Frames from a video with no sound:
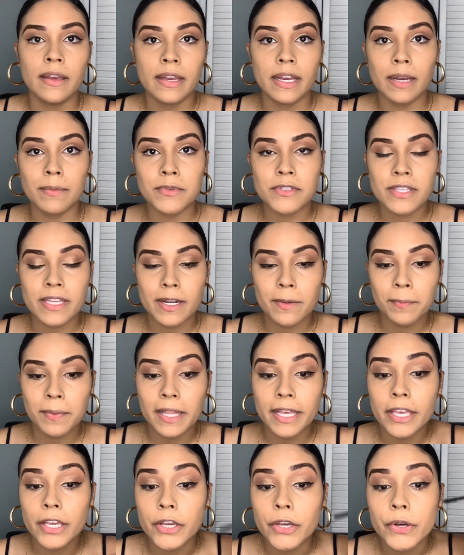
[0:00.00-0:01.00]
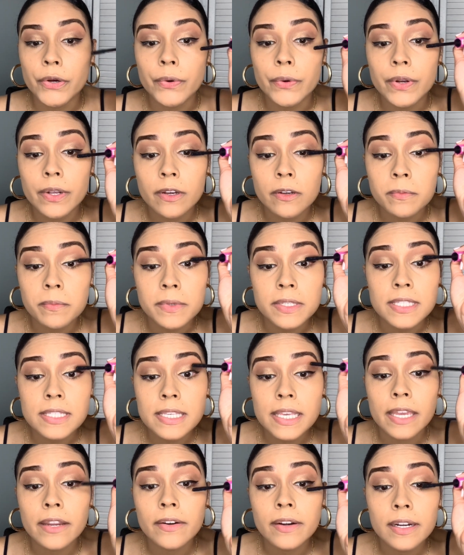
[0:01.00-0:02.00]
I'm just gonna apply a coat of
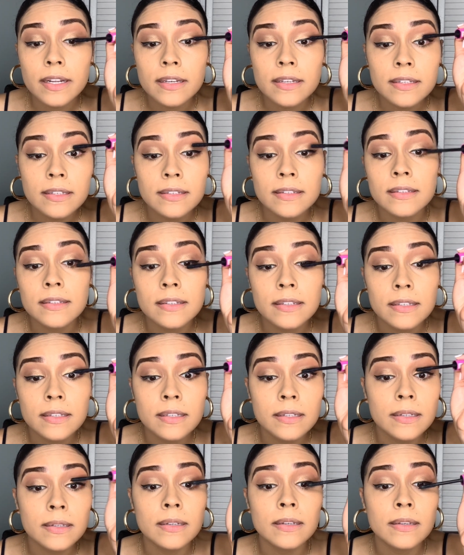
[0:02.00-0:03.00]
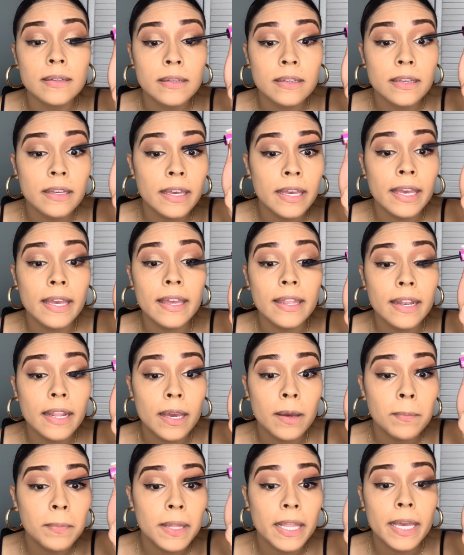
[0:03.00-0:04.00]
mascara and
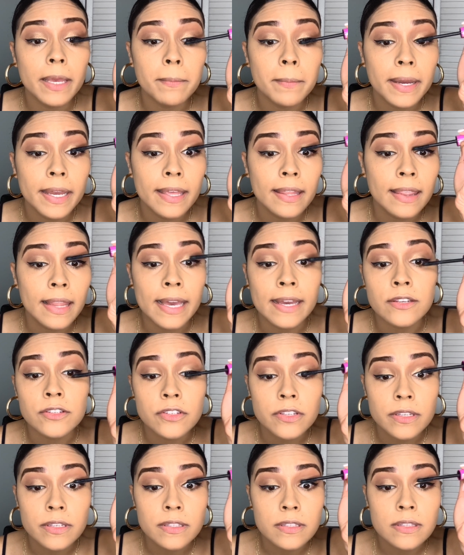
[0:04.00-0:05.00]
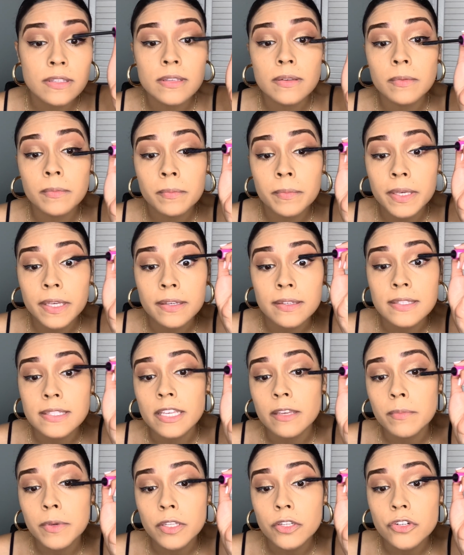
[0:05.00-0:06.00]
apply my lashes because
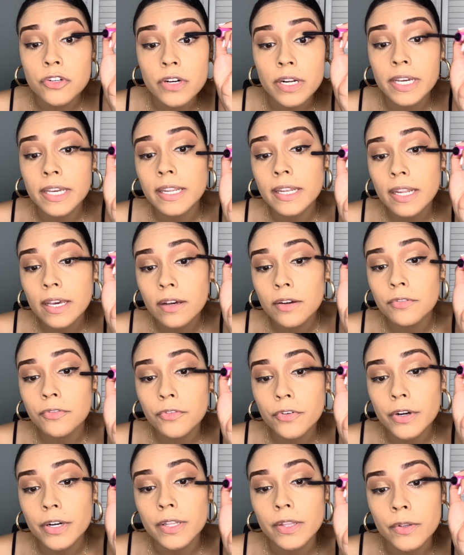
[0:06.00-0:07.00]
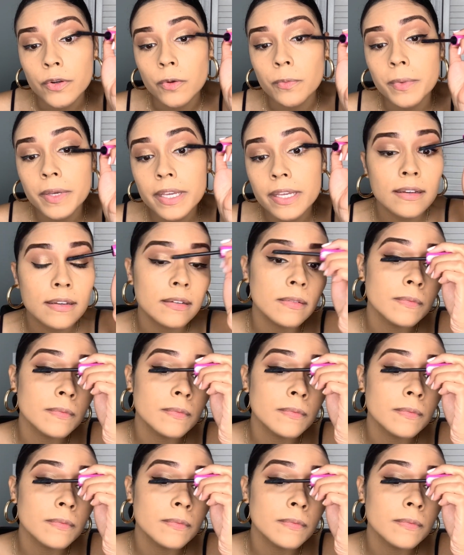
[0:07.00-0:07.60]
they've been drying now for a little bit.